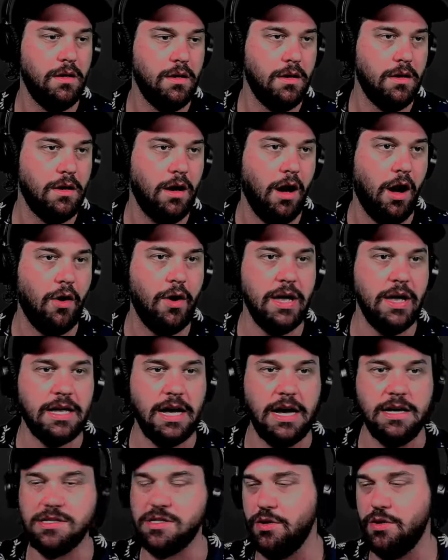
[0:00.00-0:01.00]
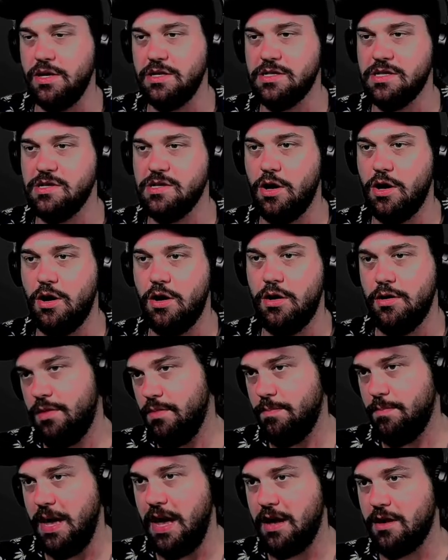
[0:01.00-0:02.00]
All right, guys. So this is our
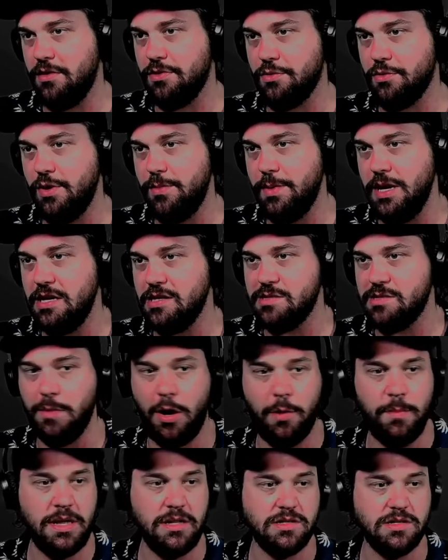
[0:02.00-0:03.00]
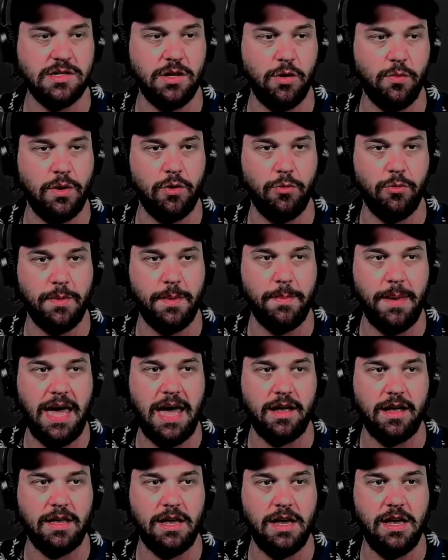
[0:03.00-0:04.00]
back in 3 minutes moment. So we will be
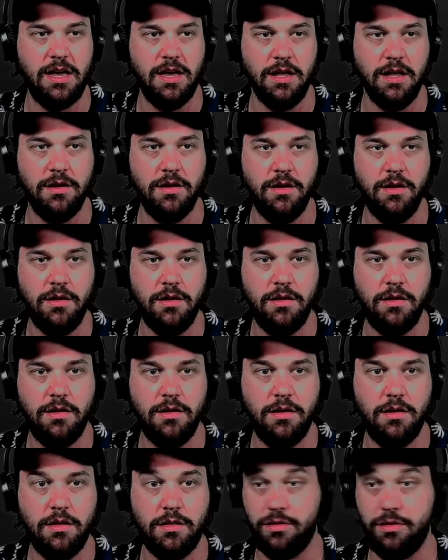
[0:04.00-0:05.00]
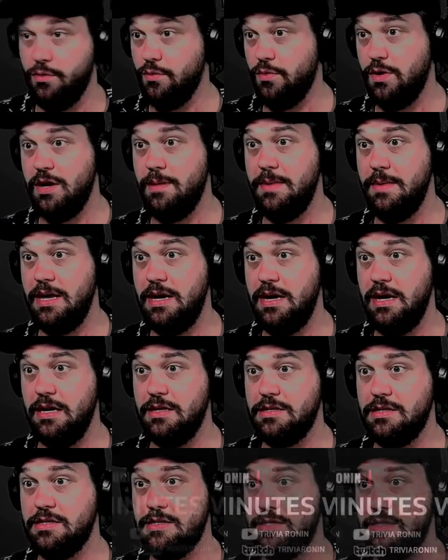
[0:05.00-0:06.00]
back in 3
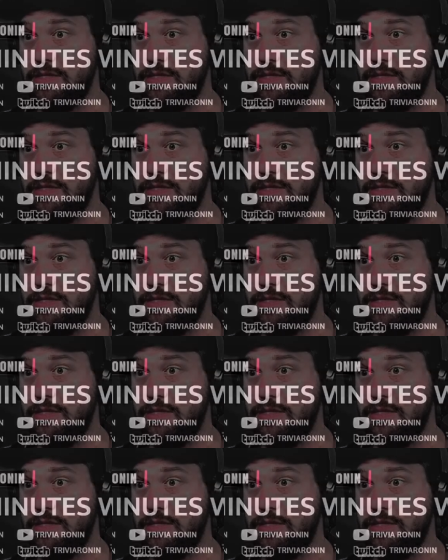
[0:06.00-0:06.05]
minutes.